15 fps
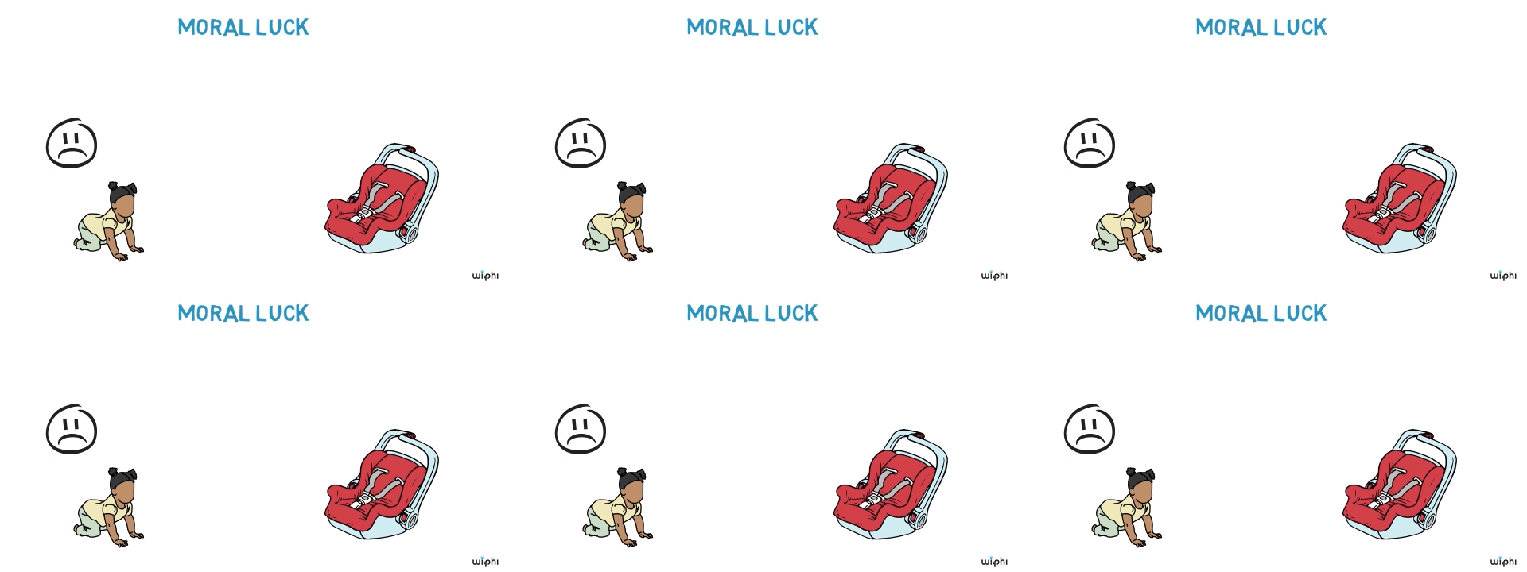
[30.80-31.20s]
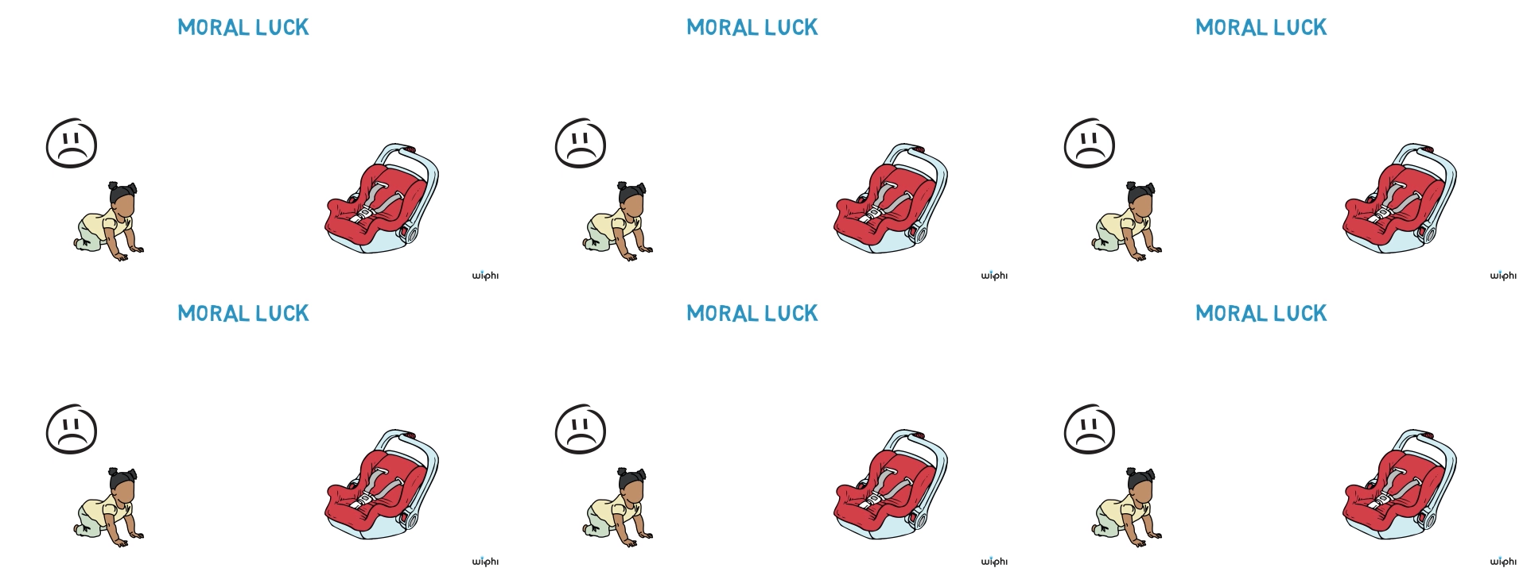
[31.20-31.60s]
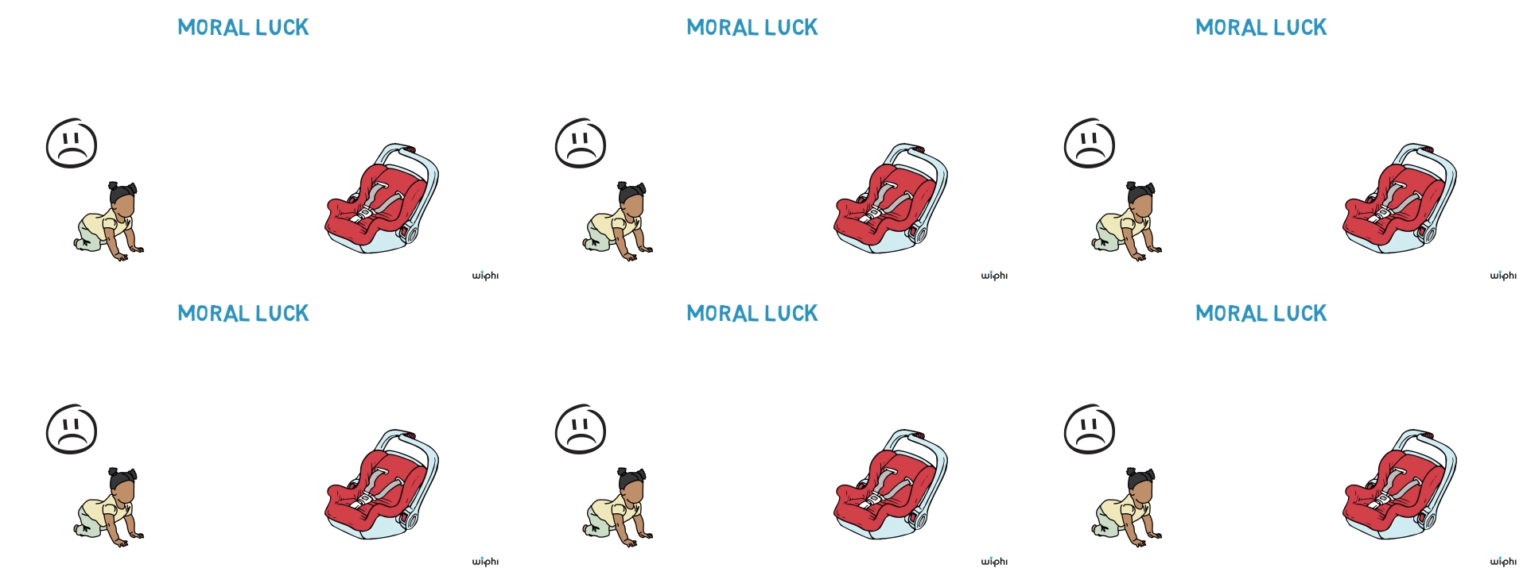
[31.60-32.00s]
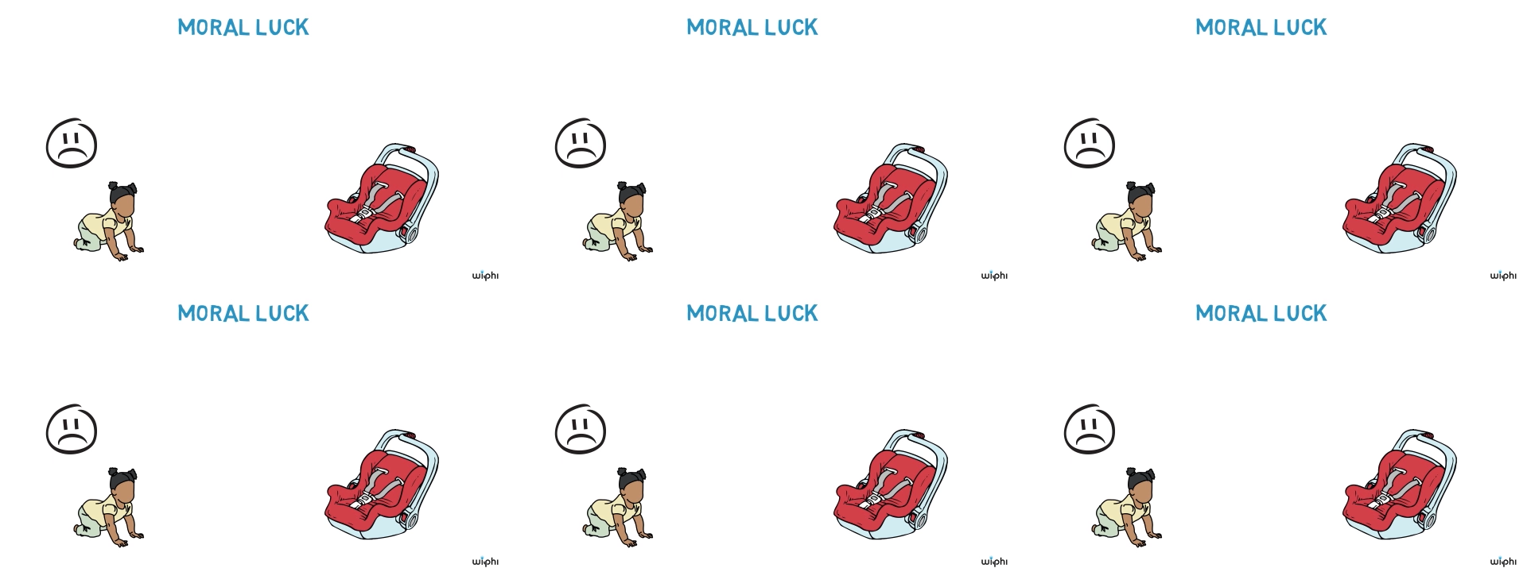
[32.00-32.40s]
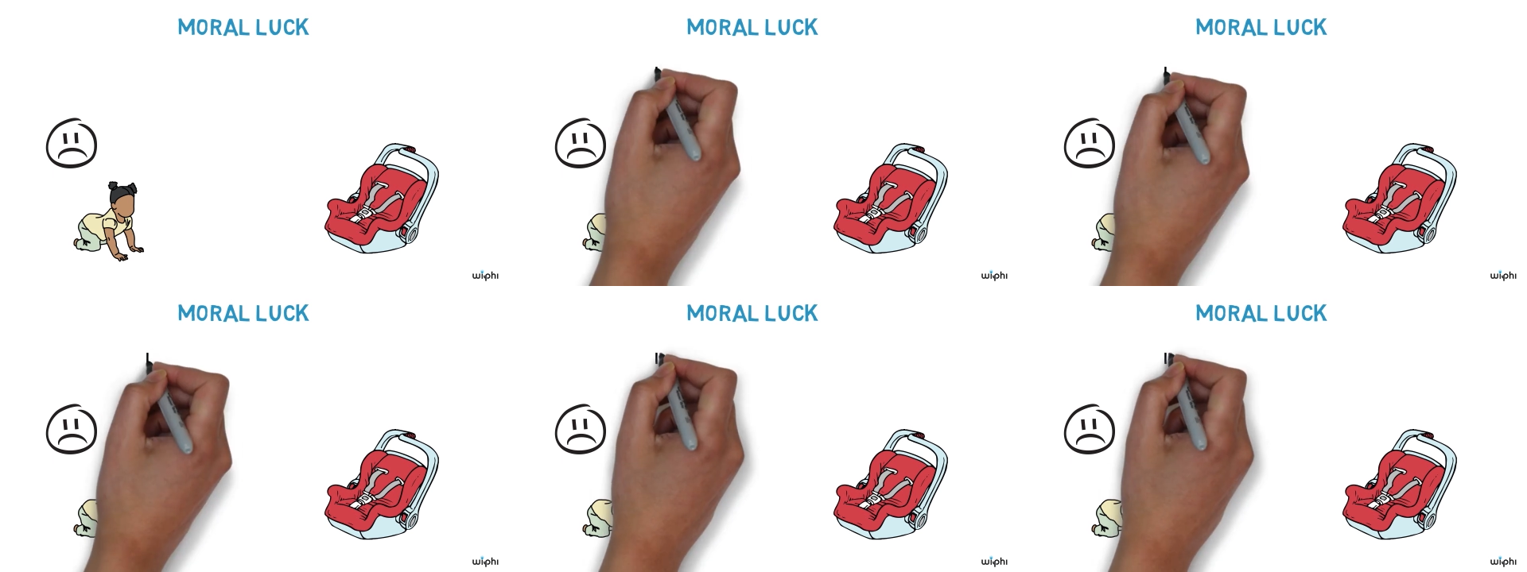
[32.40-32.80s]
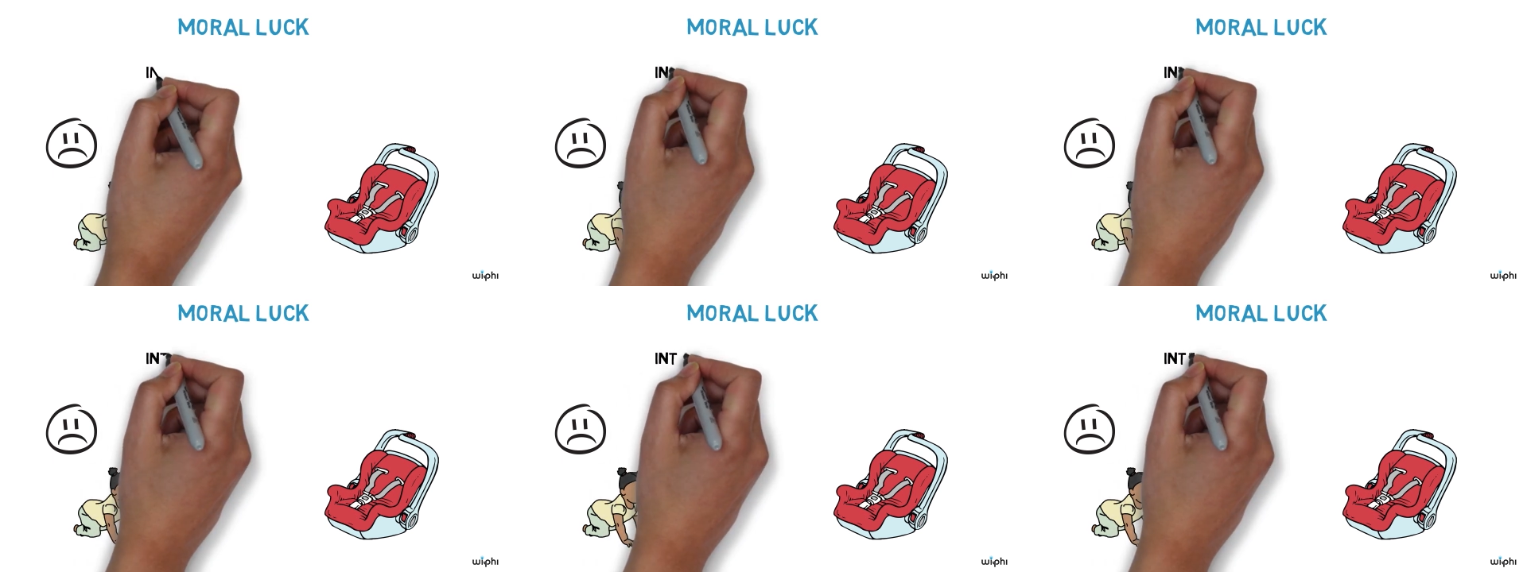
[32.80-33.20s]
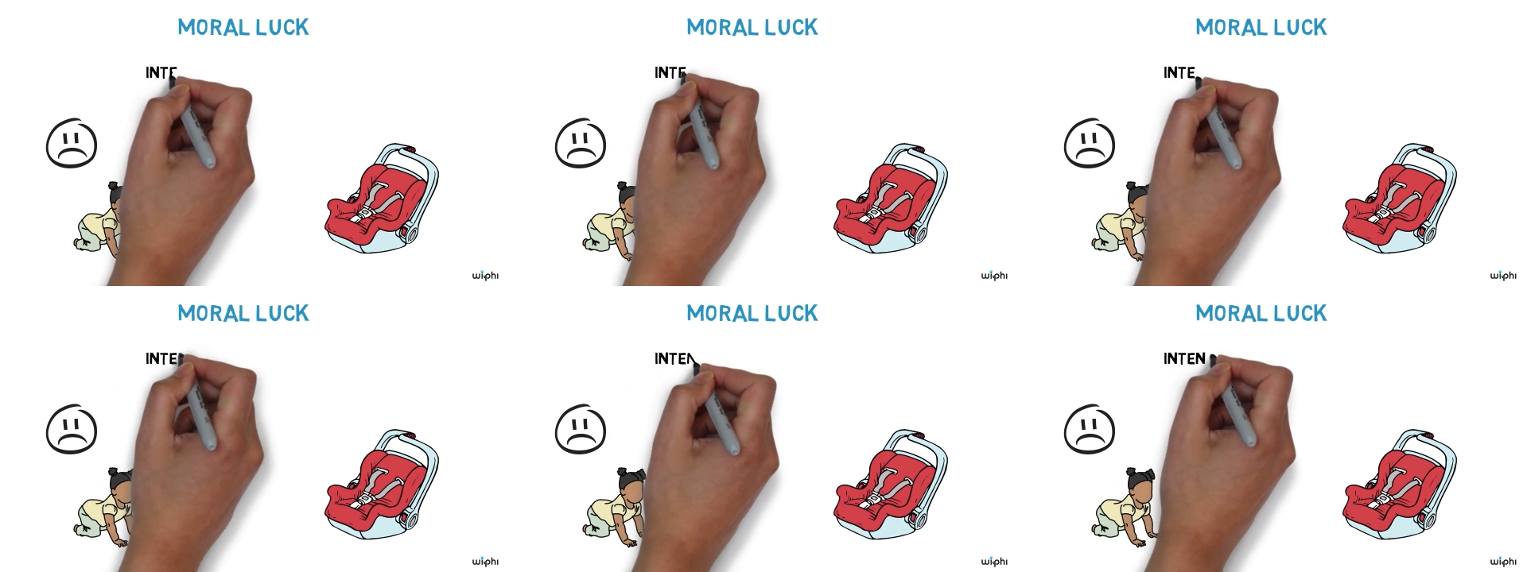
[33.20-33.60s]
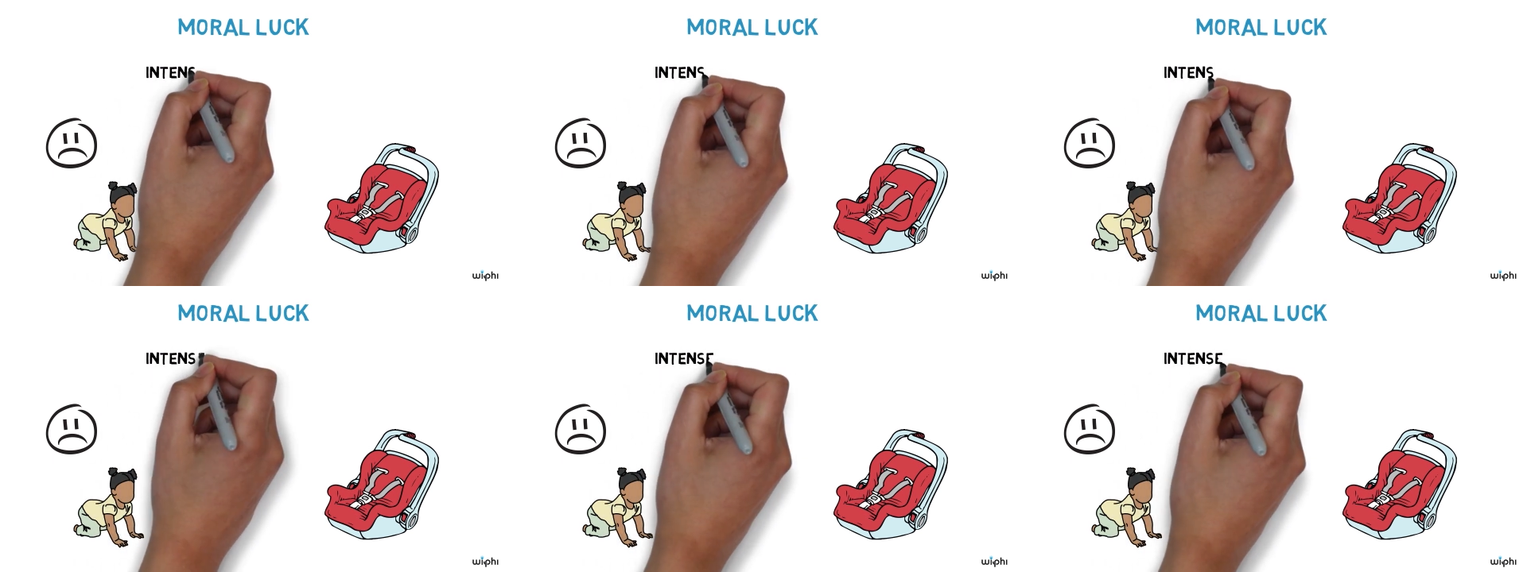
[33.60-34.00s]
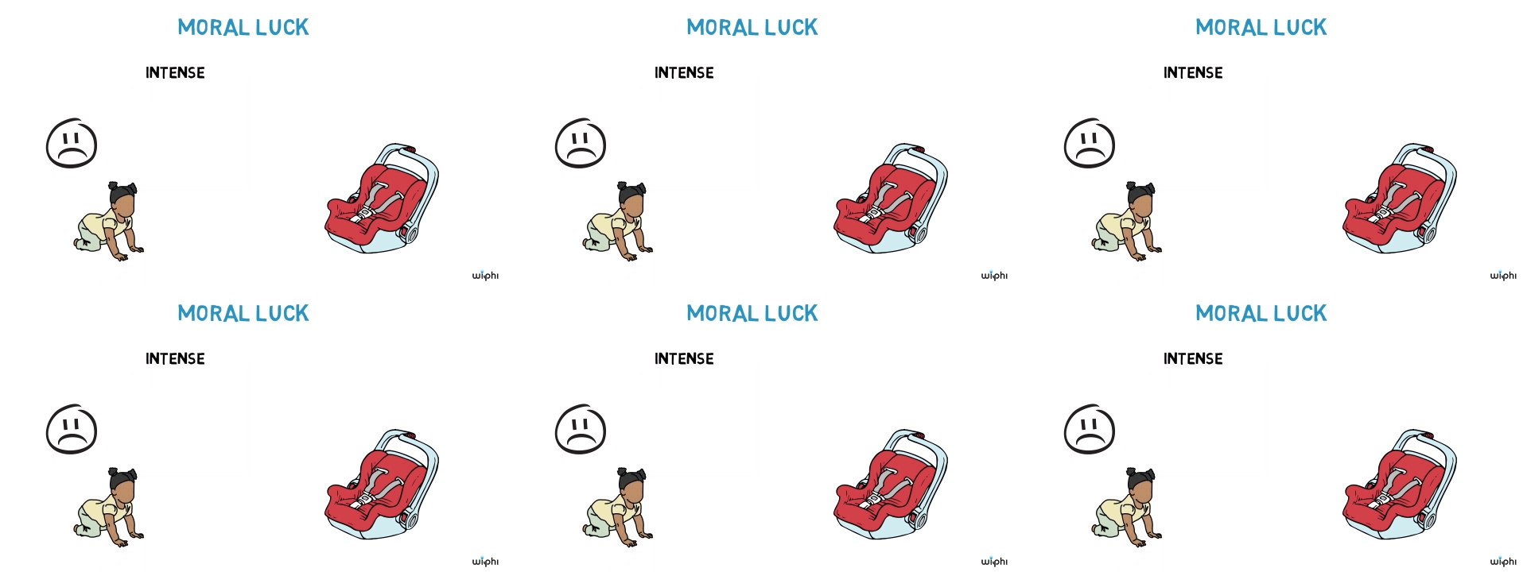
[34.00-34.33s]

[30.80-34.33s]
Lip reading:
No face is visible, so there are no lips to read.